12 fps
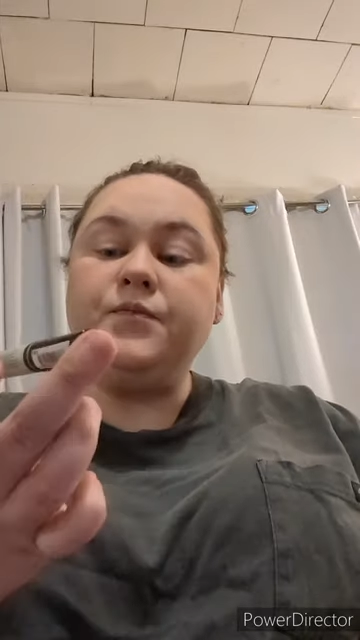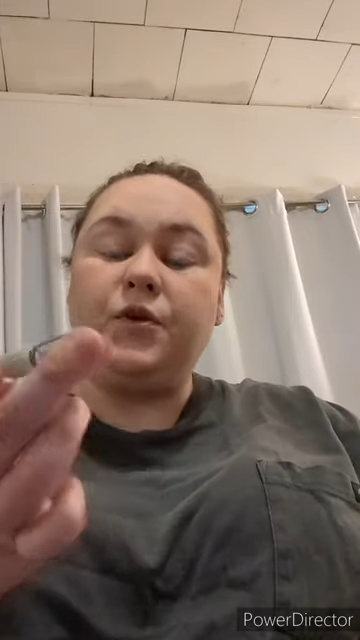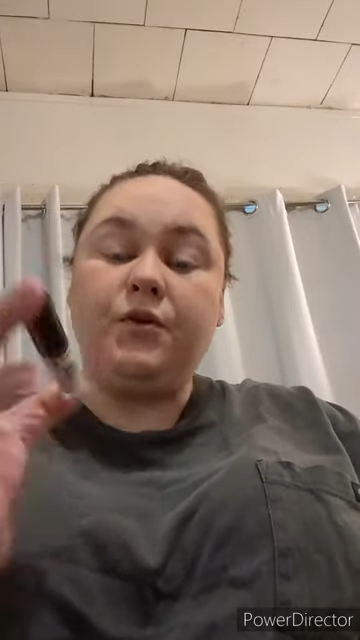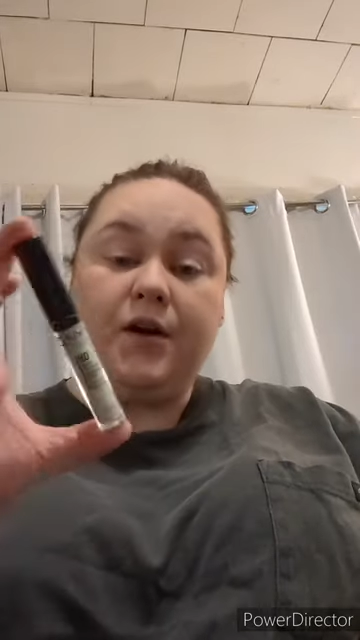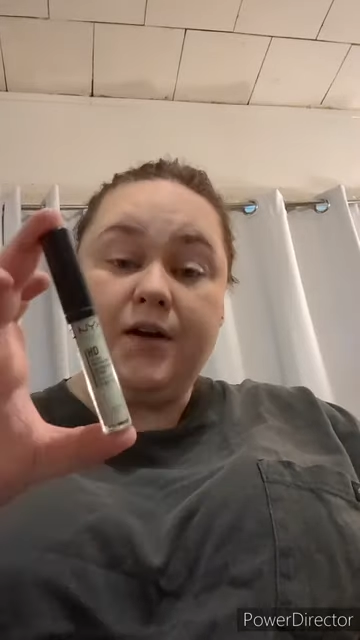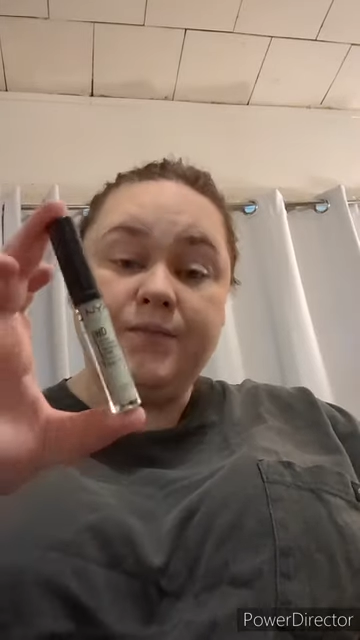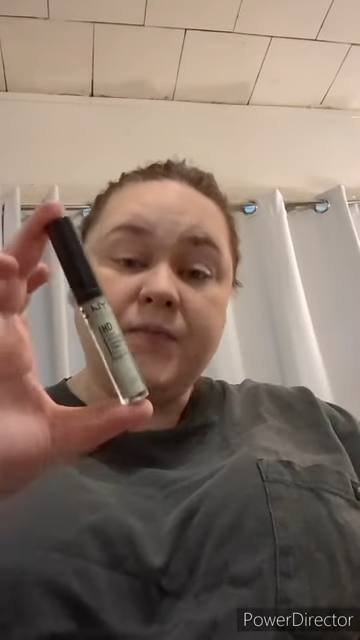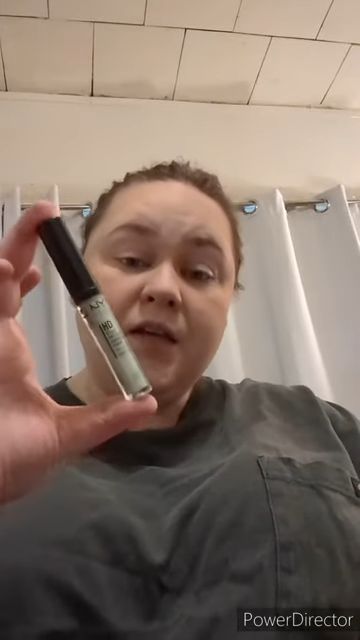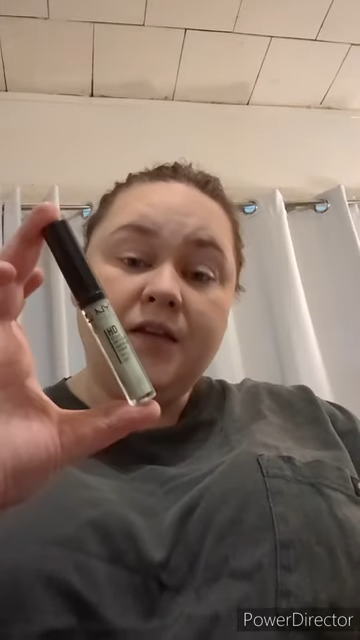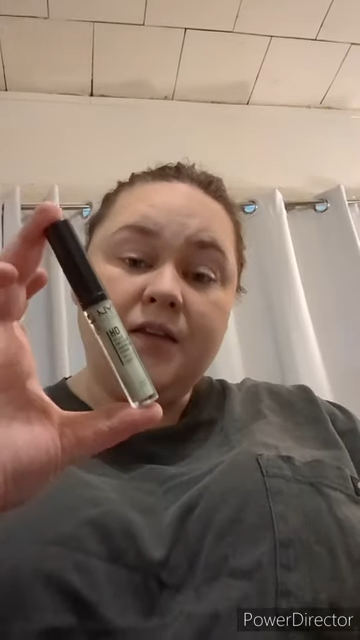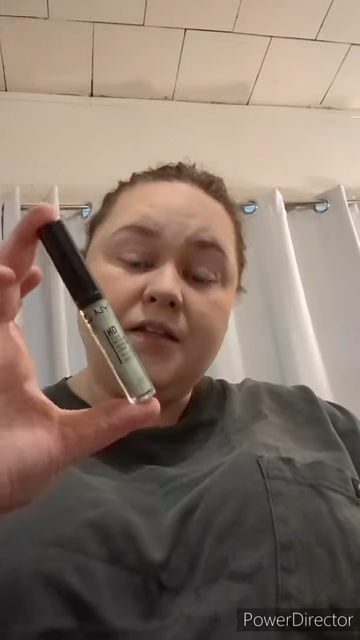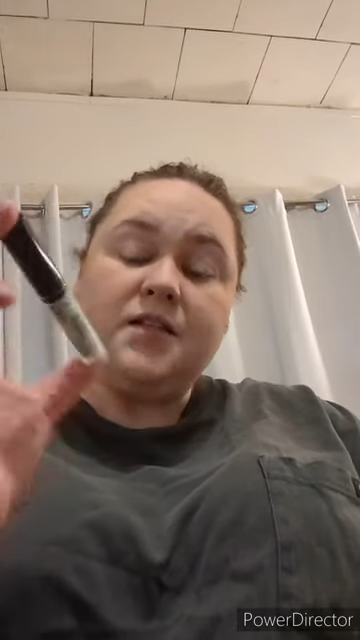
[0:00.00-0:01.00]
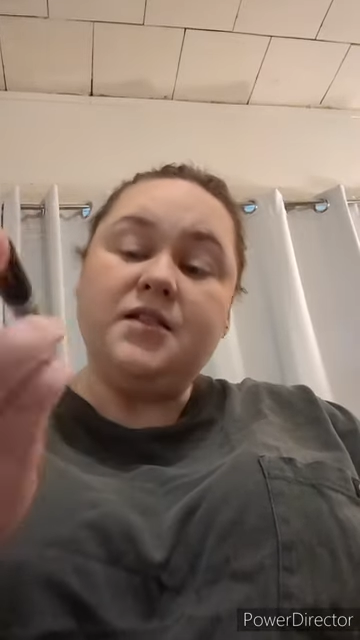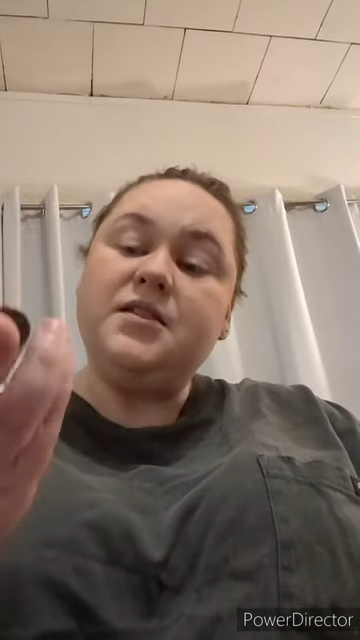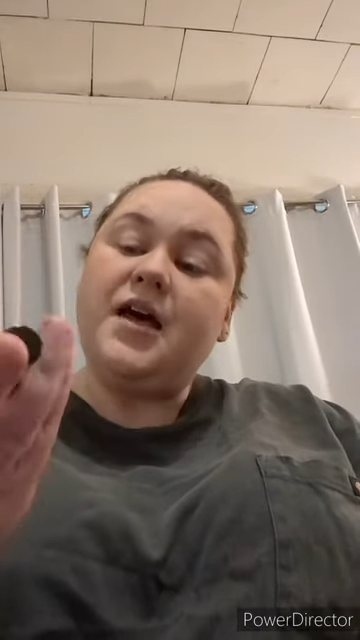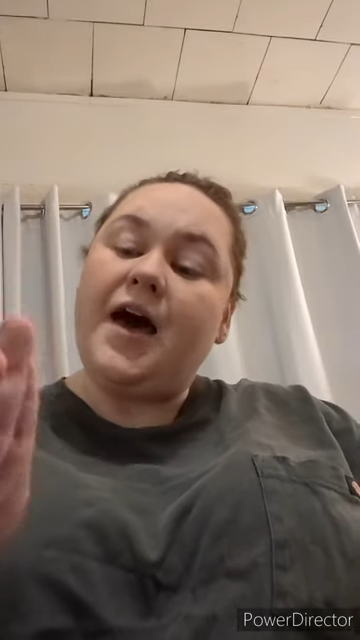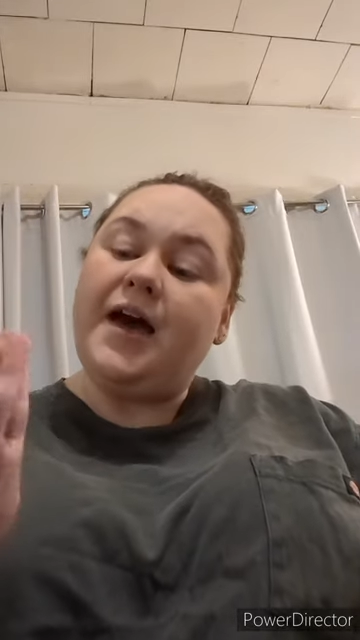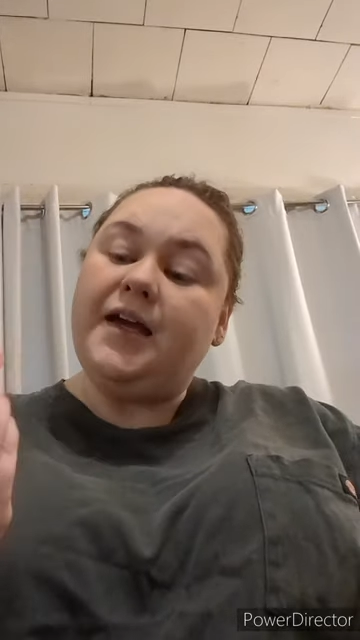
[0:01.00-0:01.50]
Okay. This is
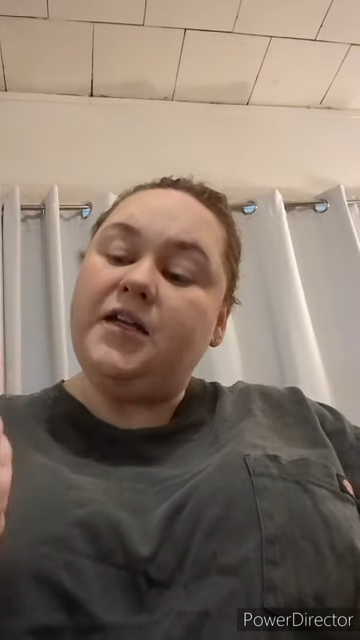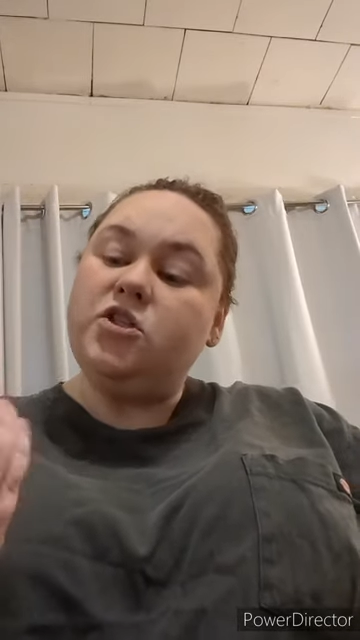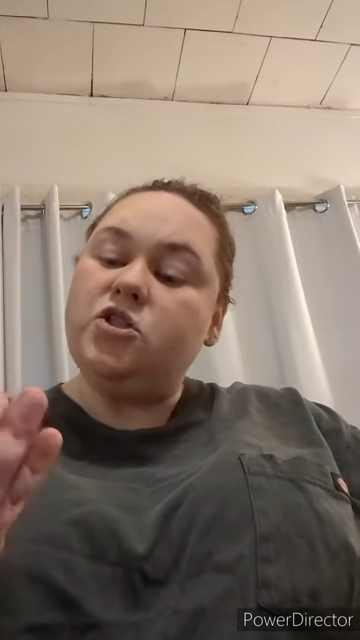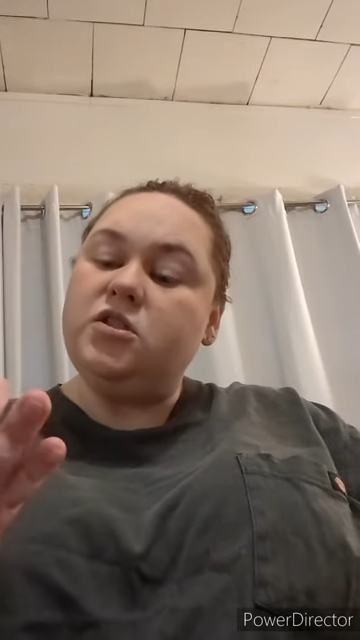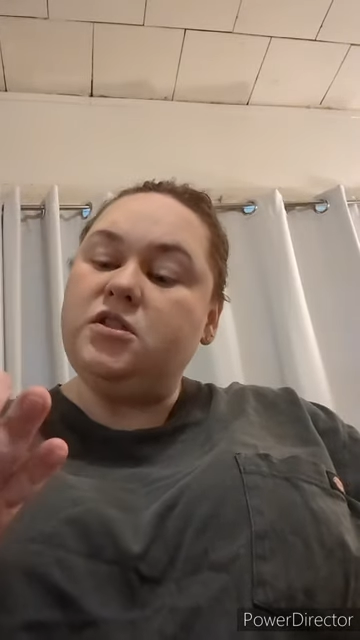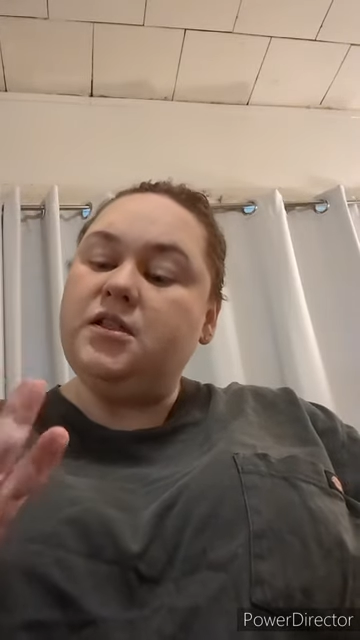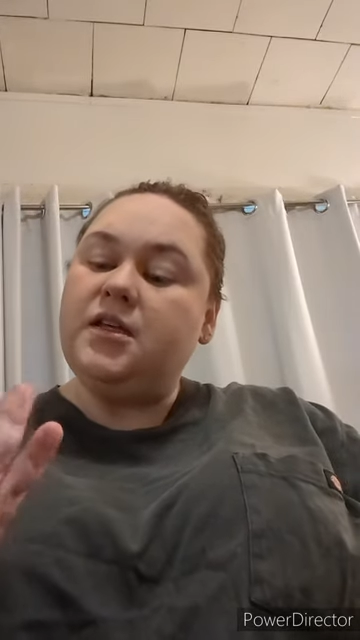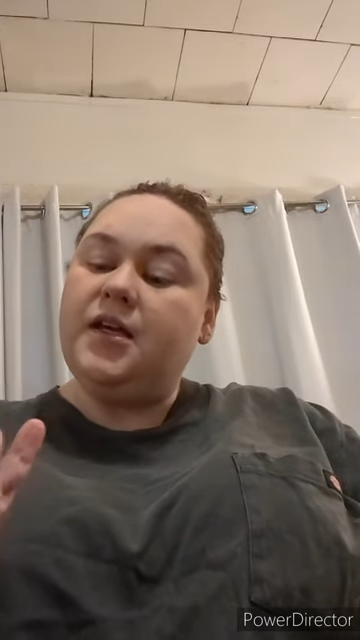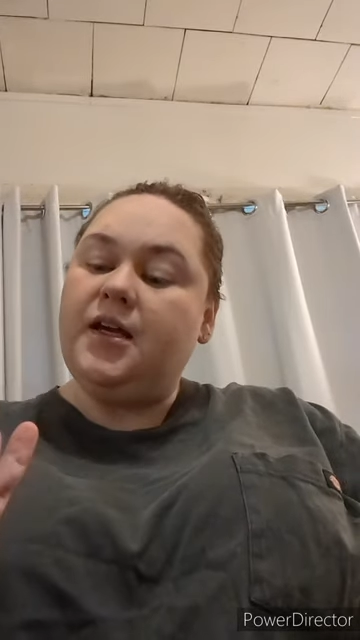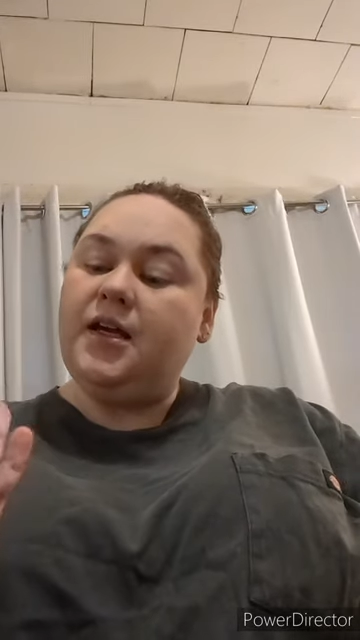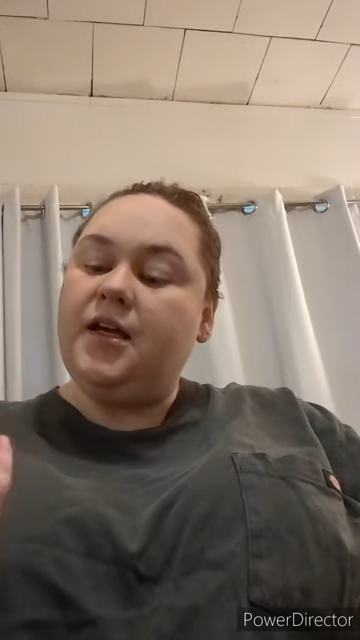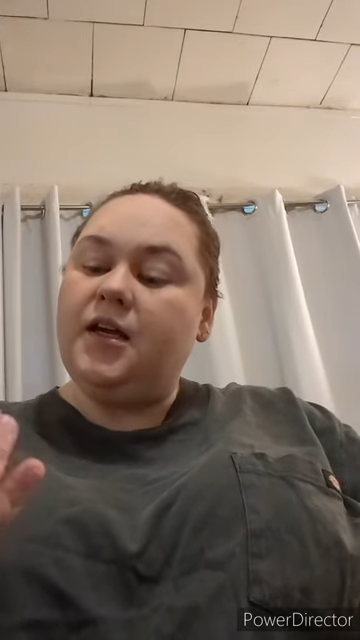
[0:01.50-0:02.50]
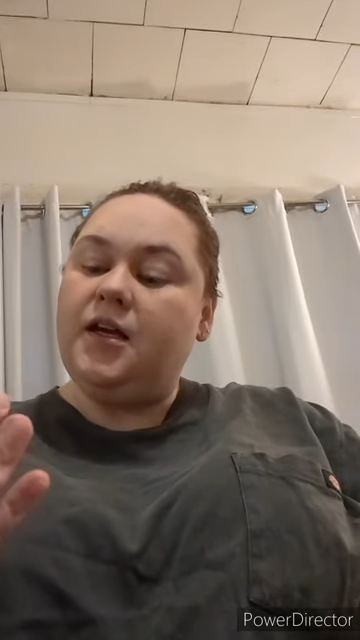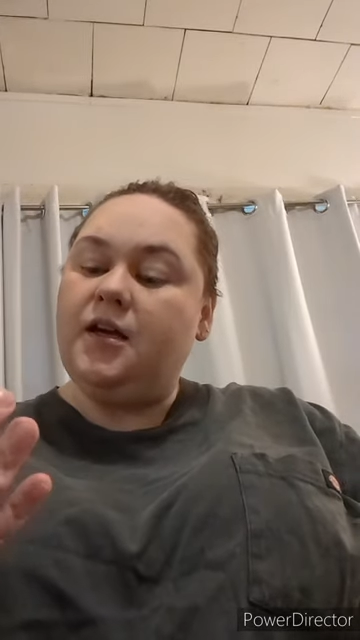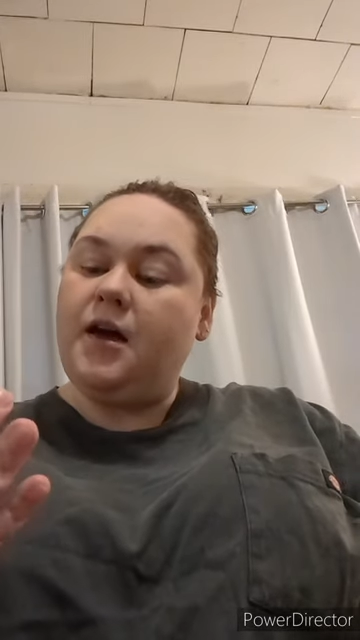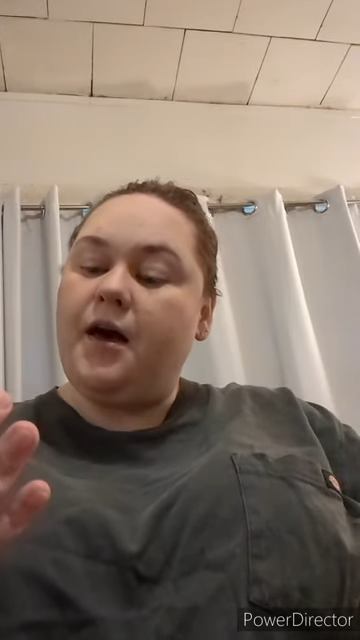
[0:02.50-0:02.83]
the HD